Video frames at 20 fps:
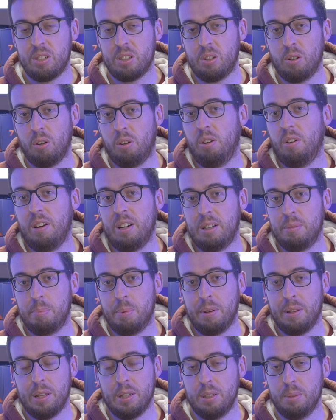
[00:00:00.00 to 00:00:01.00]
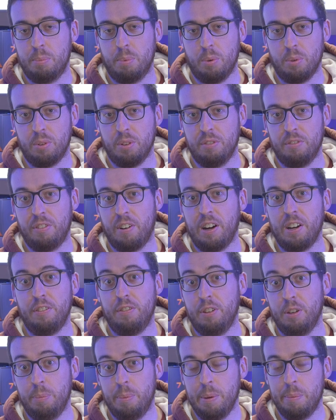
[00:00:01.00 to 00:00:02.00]
the Godlike, but that's a board that very
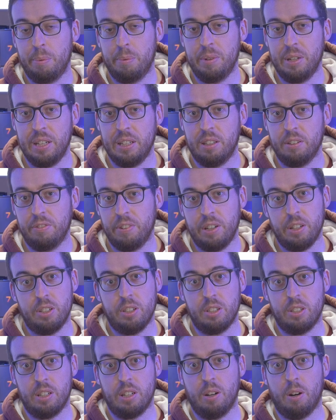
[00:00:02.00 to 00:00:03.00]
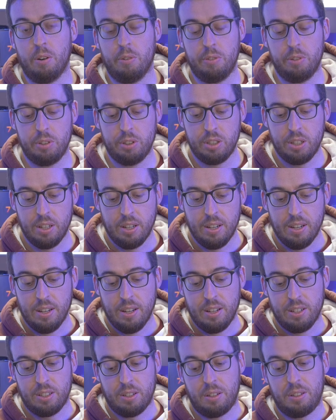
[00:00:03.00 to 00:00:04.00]
few people need the features that it offers.
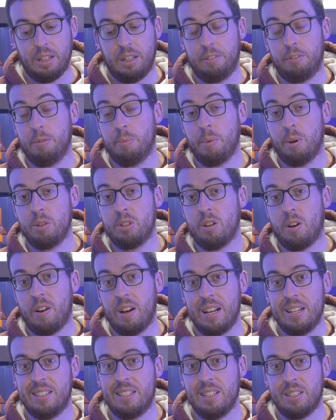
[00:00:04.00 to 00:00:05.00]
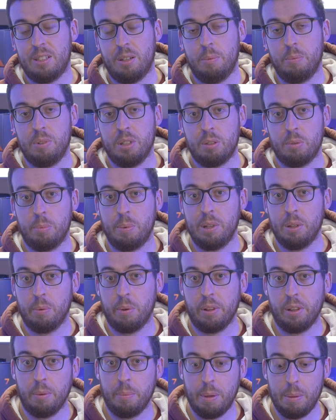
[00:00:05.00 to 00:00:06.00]
So I think for most high-end systems, this will be the
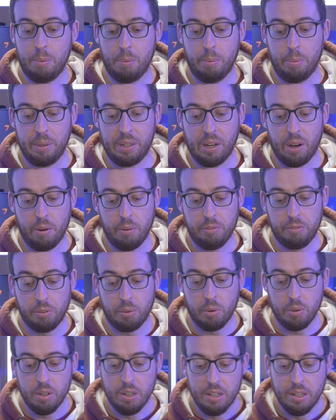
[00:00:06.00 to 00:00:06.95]
one that people will be going for.